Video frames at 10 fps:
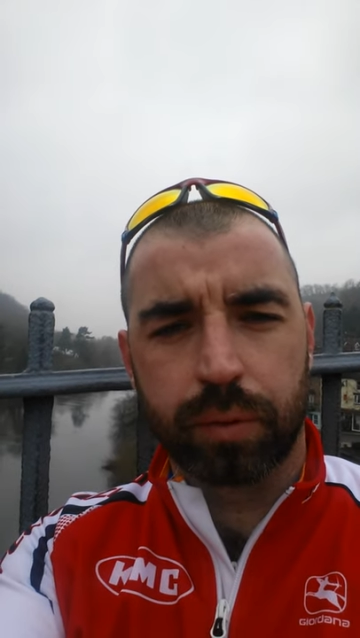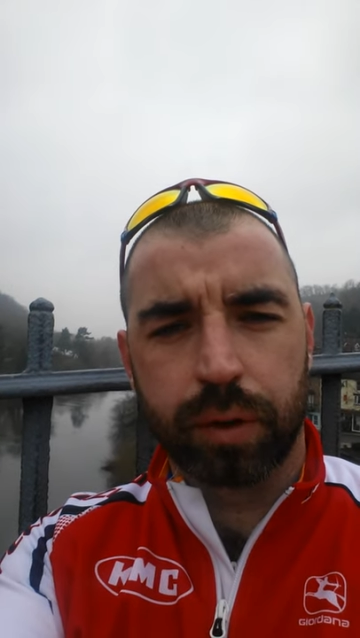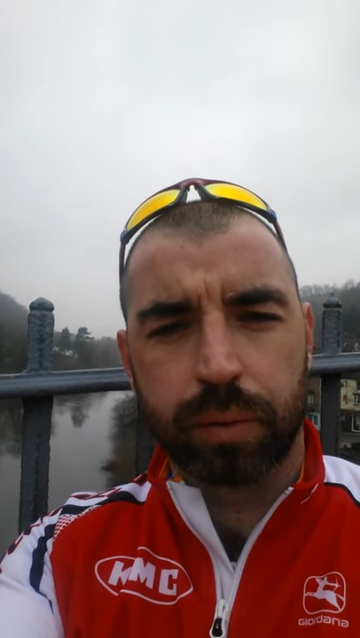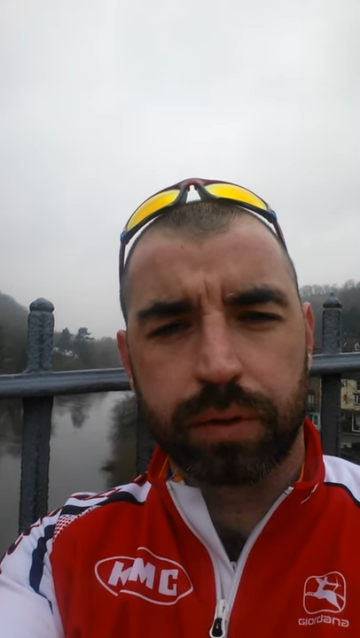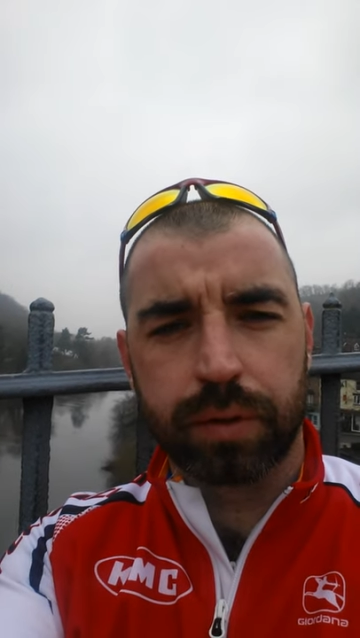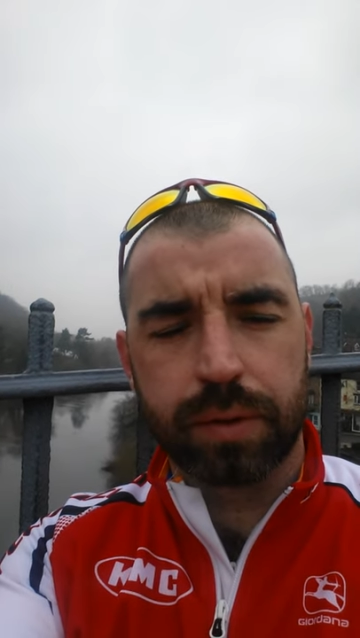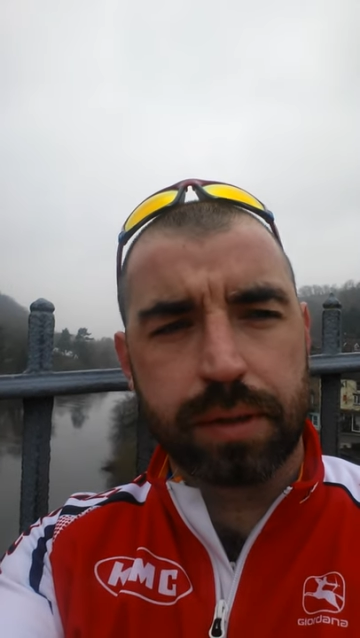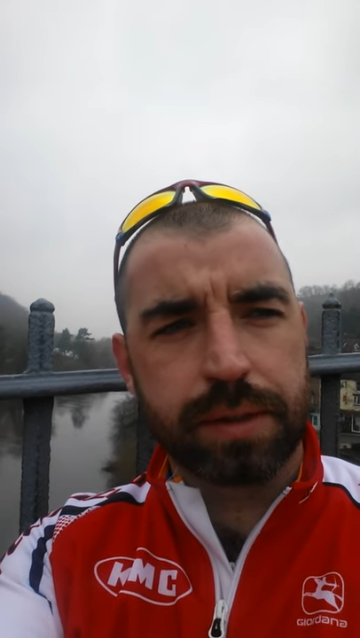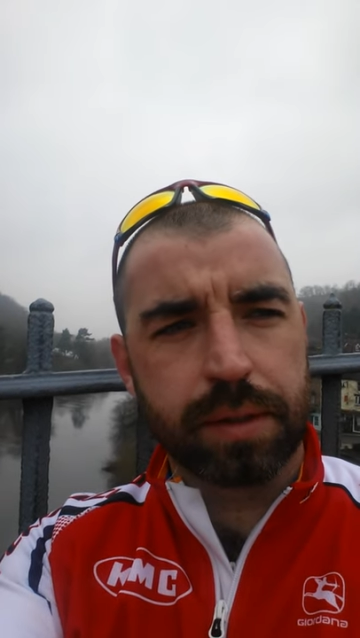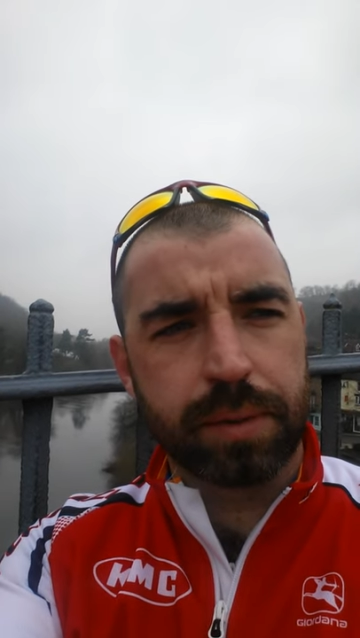work we
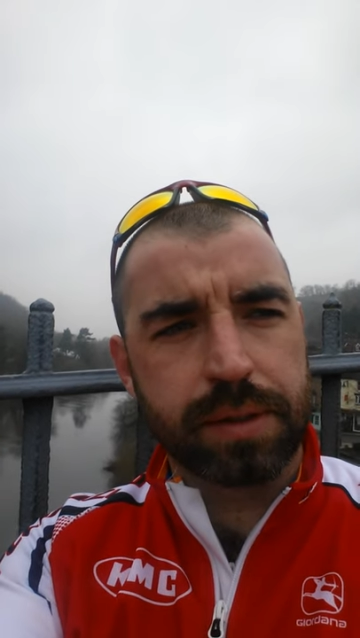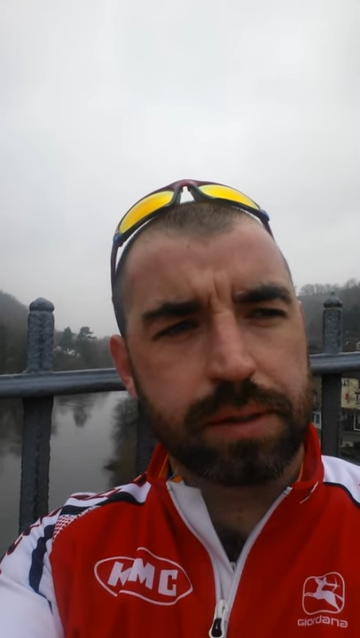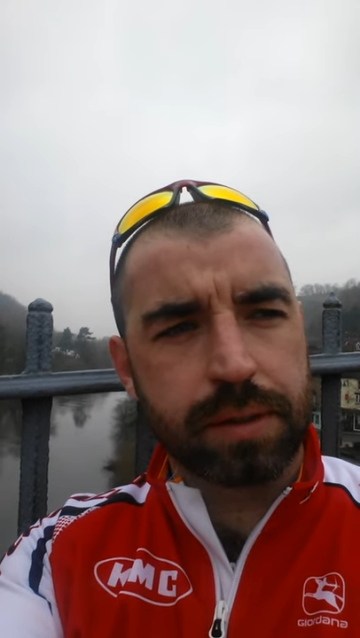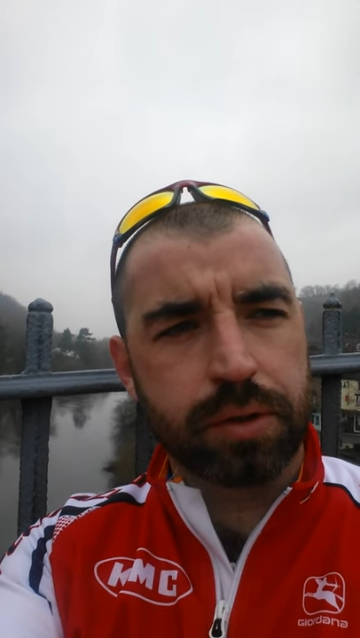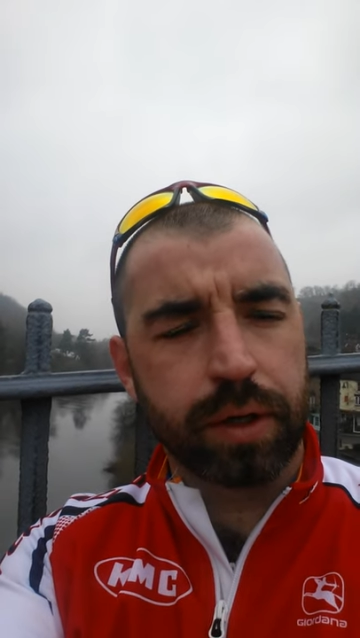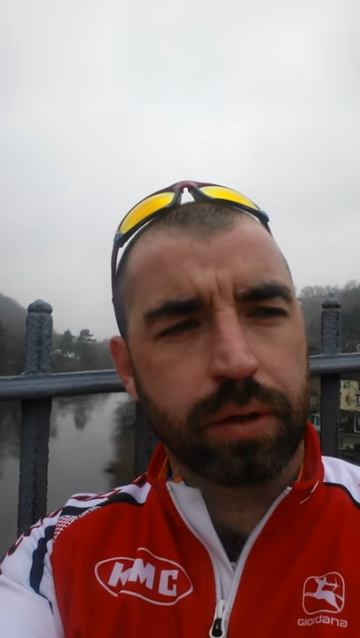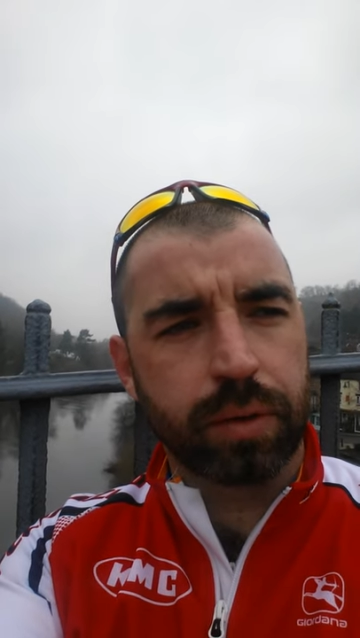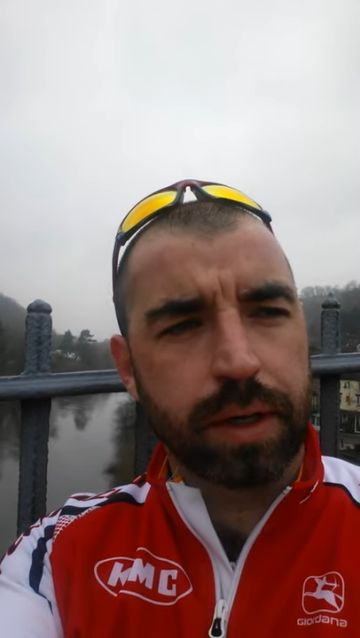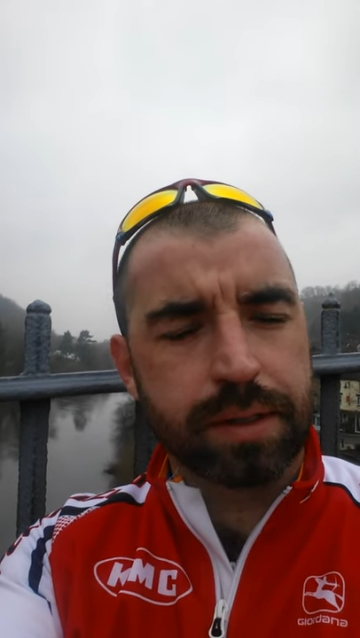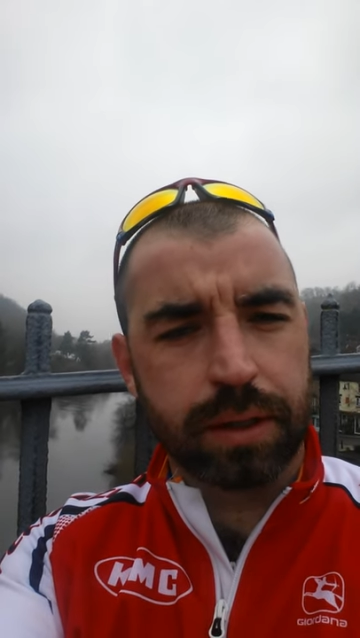do as a business and a training
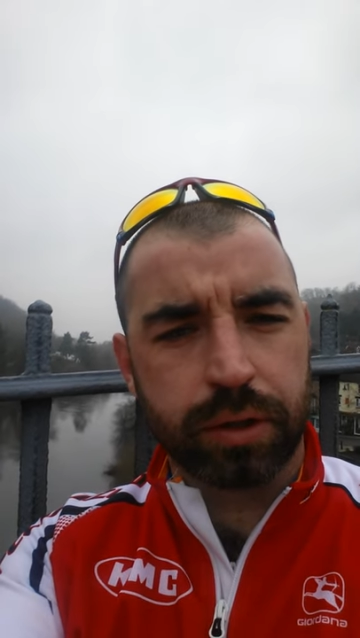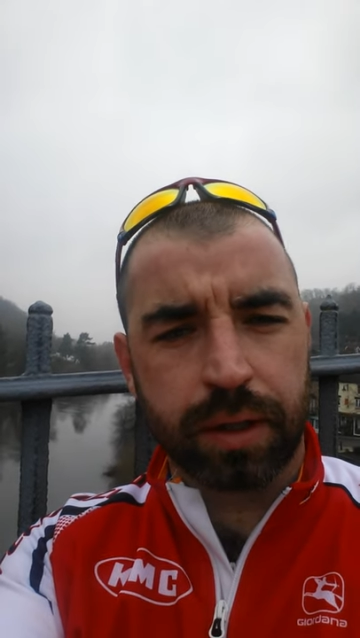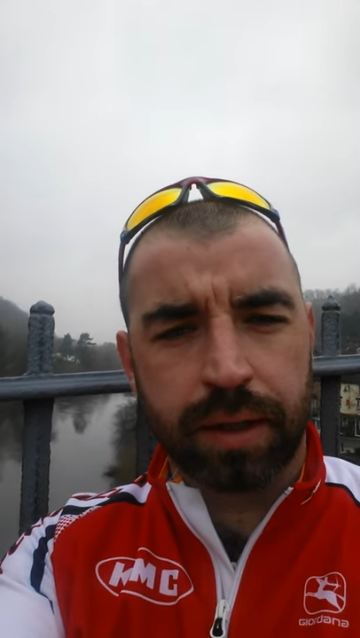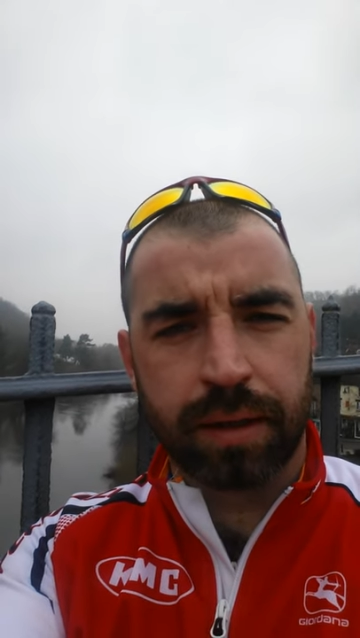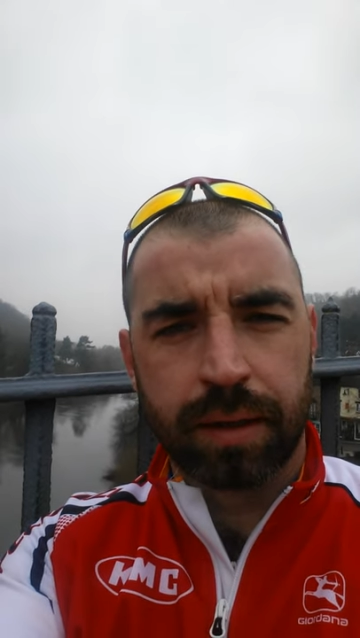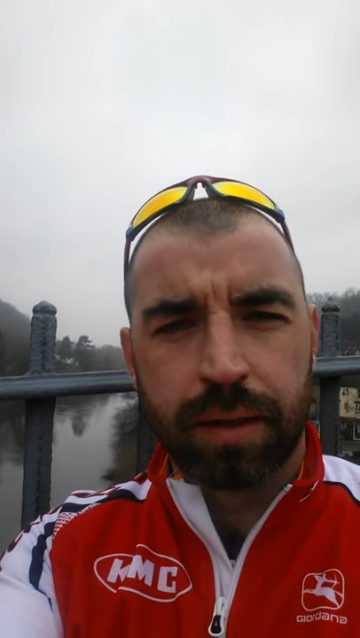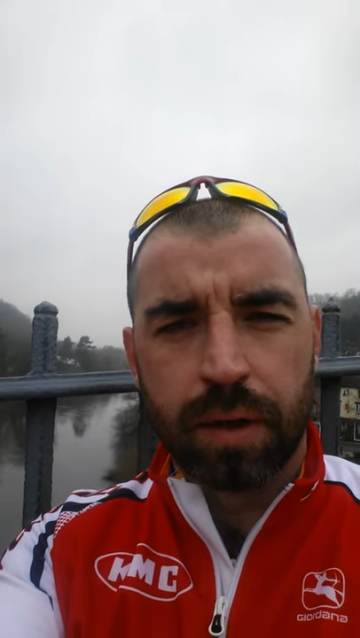organisation, and